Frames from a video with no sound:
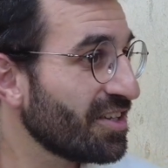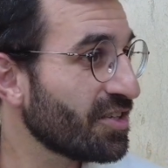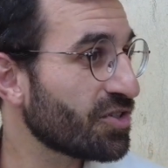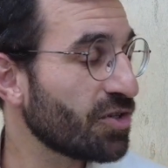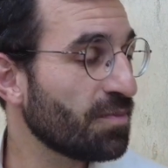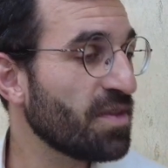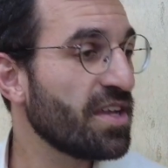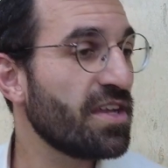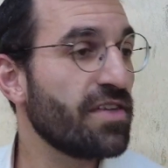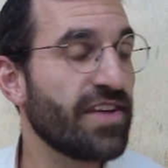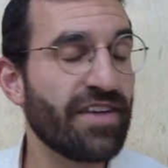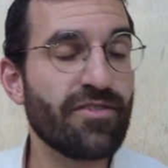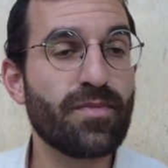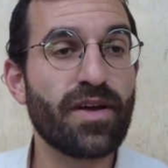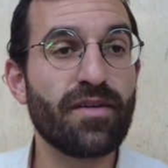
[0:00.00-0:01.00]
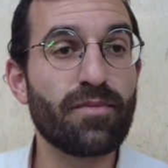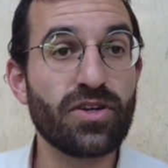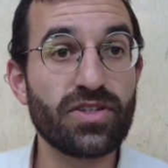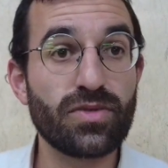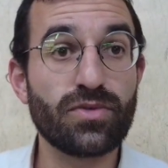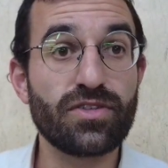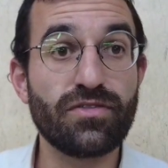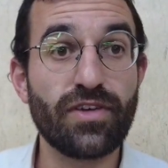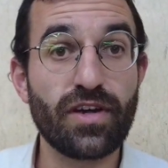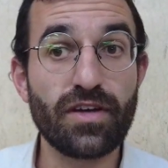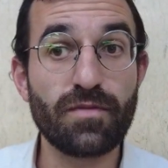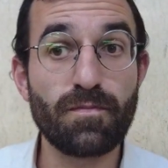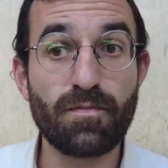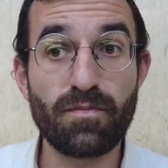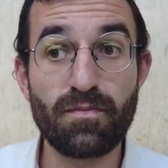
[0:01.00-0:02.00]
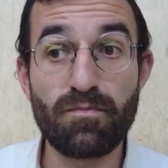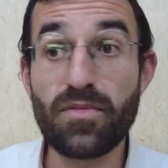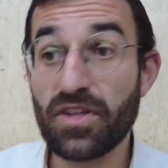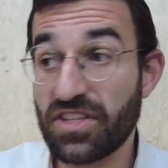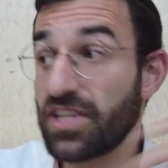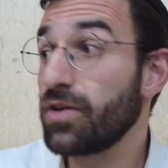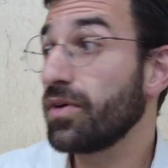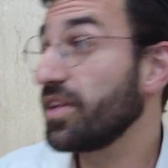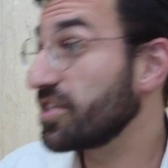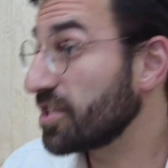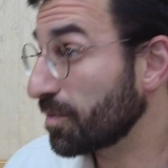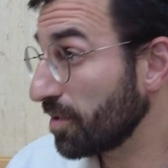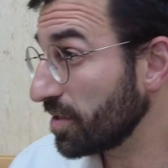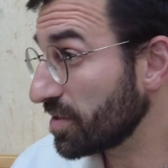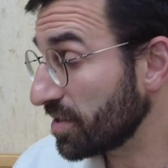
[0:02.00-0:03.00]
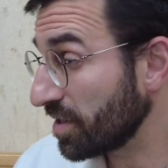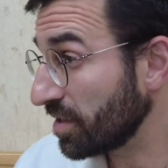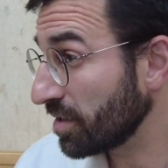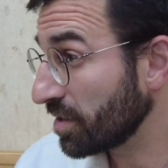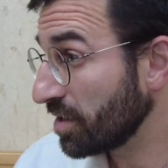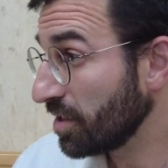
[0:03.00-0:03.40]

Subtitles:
So if you have a person who's a very materialistic person,